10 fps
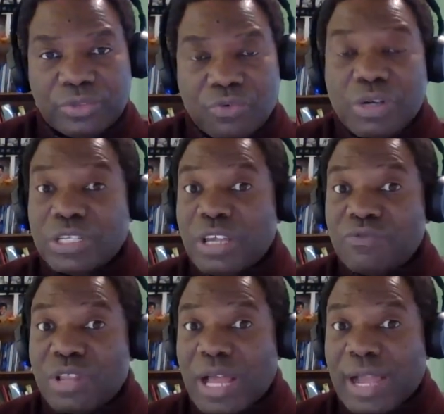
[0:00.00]
Which
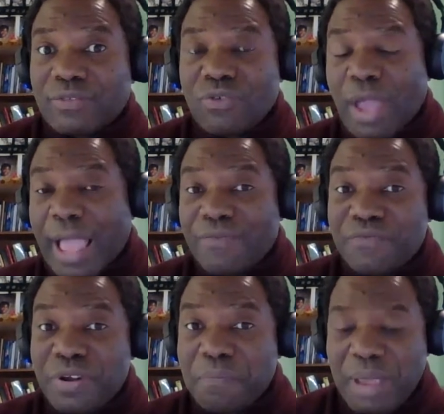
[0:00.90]
gives light to
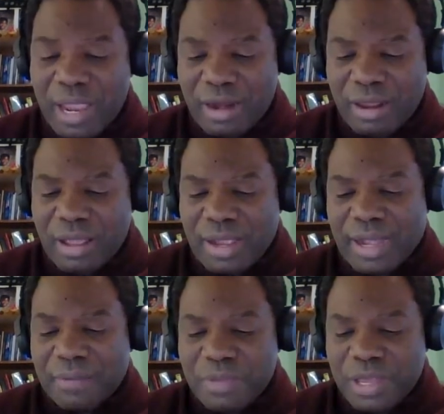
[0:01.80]
every man
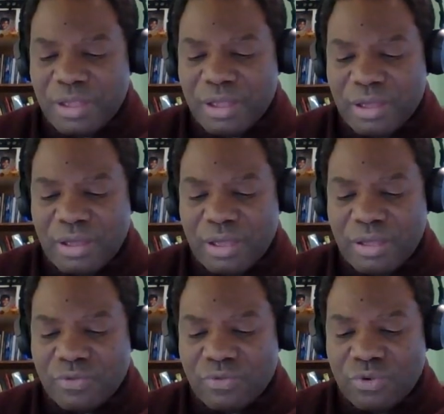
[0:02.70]
coming
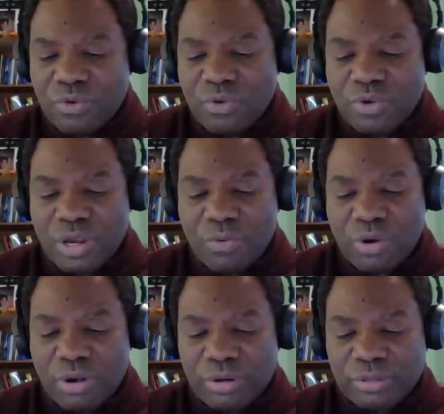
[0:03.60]
into the
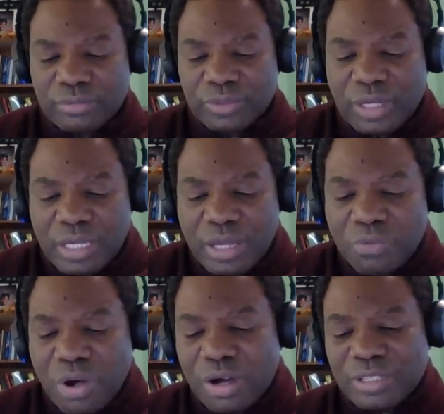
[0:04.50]
world. He
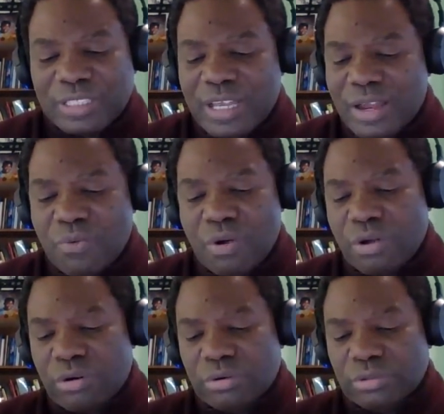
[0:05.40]
was in the
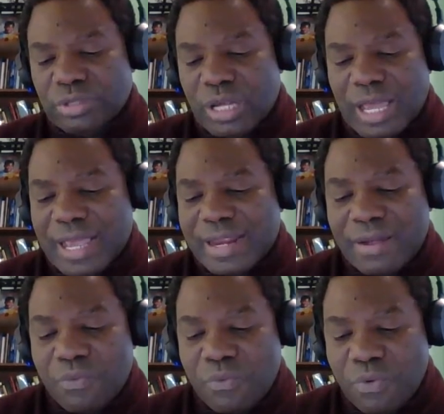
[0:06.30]
world, and
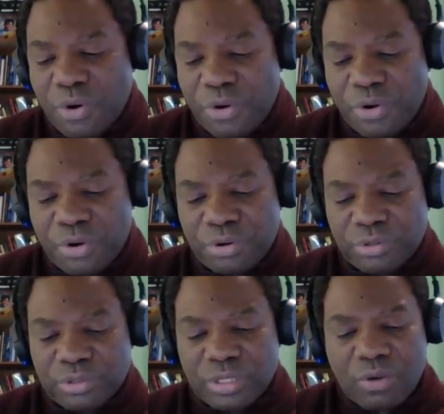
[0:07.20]
the
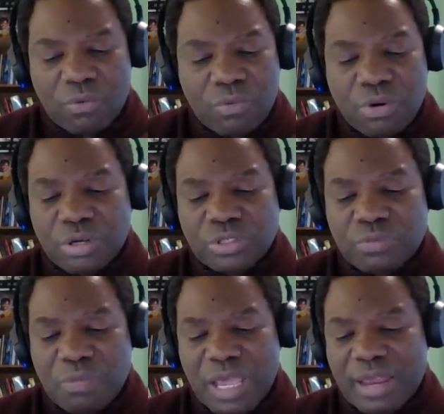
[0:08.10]
world
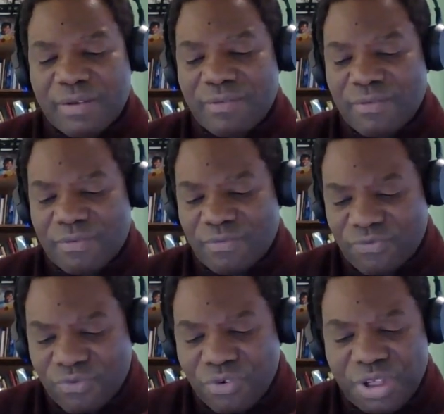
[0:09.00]
was made
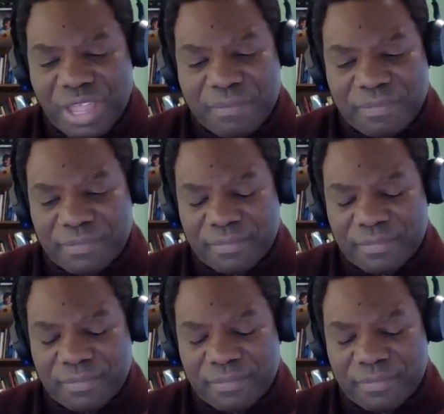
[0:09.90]
through him.